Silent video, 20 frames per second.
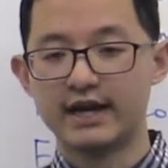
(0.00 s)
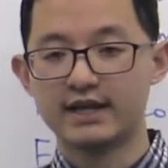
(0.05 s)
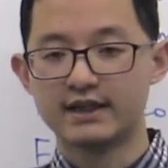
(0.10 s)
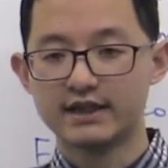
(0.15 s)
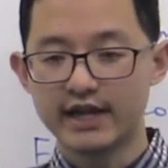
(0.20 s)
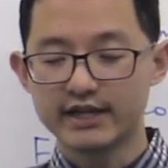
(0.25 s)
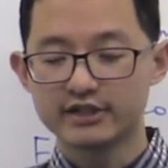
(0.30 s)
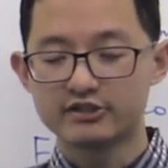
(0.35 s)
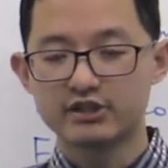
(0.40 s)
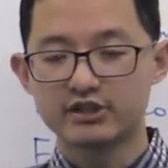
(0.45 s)

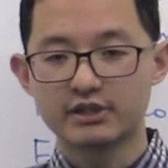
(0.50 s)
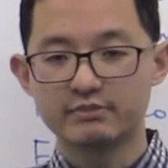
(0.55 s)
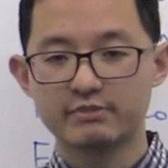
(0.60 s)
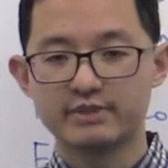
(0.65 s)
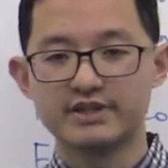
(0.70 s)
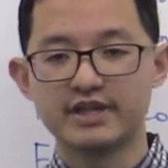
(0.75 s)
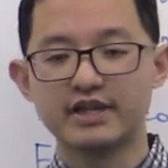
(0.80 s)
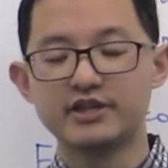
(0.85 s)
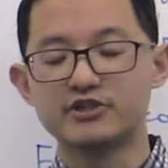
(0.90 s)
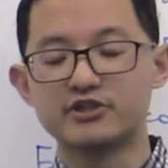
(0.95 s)
Electric
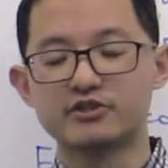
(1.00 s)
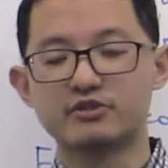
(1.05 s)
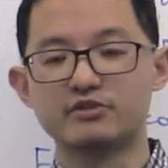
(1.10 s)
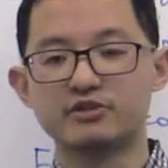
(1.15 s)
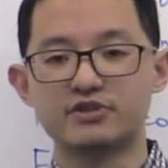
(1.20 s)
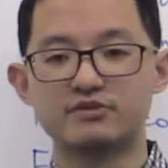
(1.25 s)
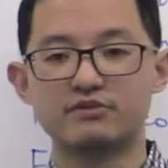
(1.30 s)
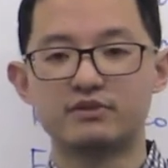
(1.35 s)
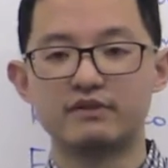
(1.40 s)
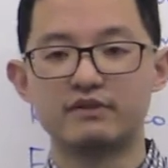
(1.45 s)

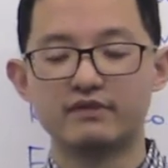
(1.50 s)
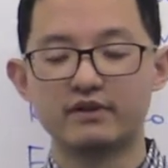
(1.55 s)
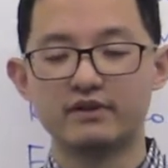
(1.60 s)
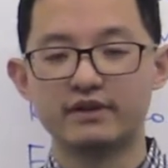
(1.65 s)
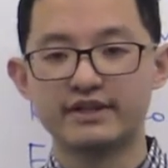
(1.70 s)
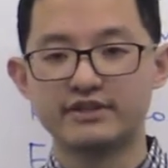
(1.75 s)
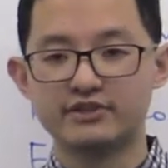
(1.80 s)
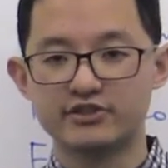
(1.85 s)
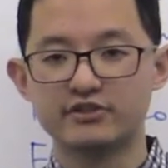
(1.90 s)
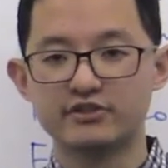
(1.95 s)
potential is
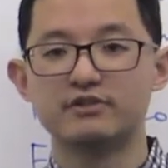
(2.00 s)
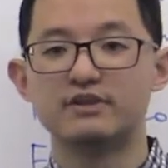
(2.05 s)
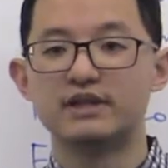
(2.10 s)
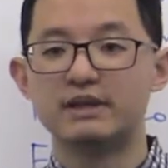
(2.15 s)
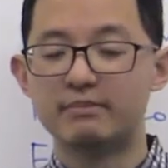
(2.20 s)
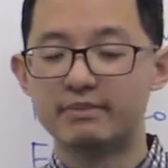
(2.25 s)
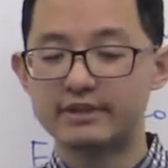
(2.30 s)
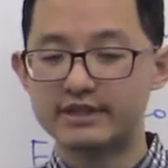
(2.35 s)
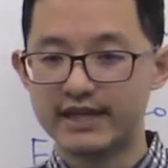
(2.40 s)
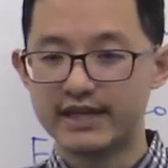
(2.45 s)
referring to
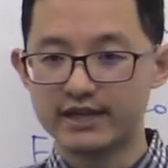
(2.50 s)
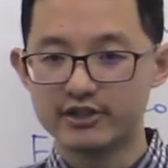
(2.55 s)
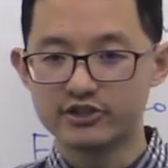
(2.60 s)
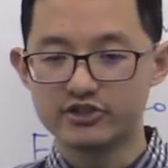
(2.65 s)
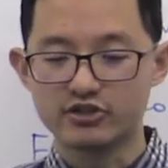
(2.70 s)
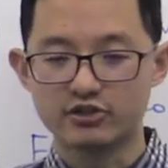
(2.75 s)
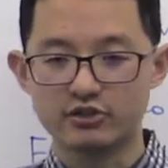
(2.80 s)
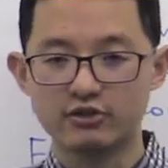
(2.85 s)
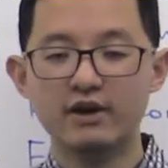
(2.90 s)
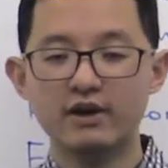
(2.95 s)
the
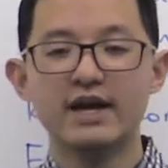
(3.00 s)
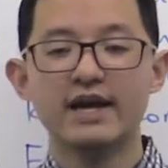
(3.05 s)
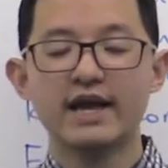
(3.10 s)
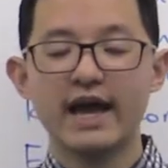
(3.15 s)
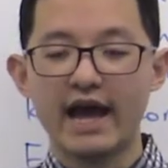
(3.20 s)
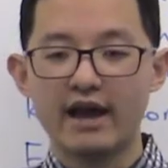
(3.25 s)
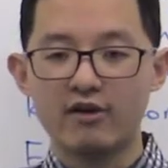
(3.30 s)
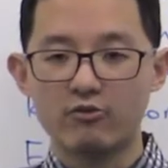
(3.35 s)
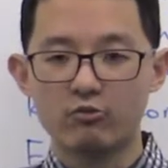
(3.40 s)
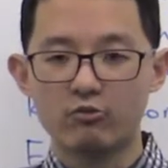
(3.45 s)
potential
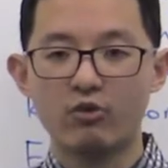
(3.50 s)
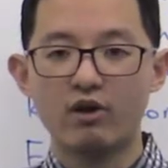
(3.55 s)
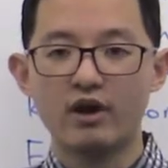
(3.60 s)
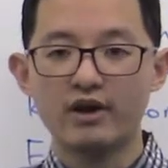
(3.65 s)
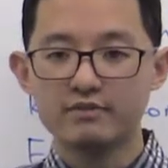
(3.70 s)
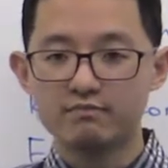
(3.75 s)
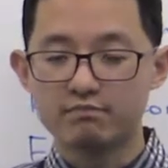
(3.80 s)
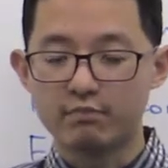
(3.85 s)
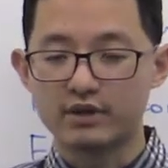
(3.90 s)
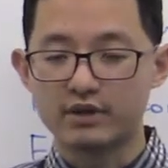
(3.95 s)
at
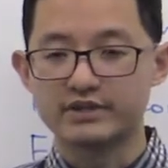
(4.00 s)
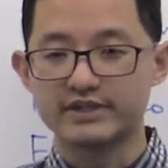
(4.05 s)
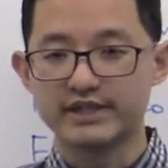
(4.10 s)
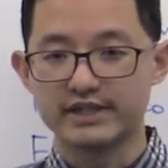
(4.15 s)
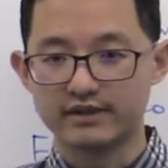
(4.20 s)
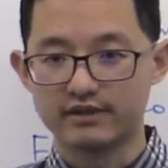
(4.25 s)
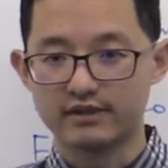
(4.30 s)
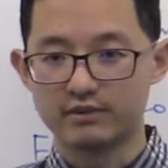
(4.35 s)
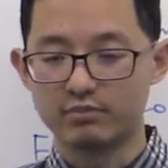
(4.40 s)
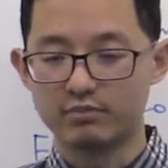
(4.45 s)
one
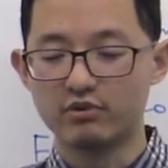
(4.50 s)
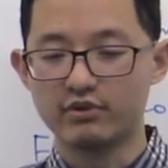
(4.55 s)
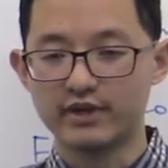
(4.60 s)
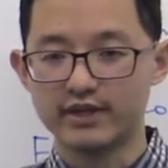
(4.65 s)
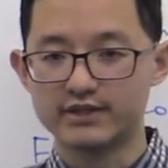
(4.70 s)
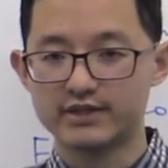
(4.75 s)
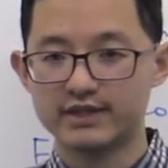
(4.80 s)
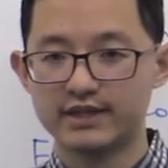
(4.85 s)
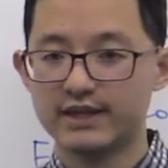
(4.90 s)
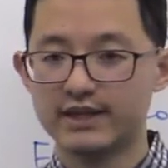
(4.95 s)
particular
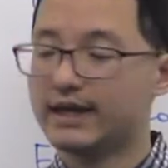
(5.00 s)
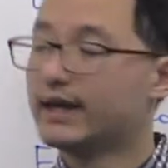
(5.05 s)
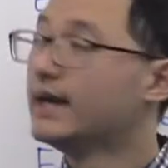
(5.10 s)
point.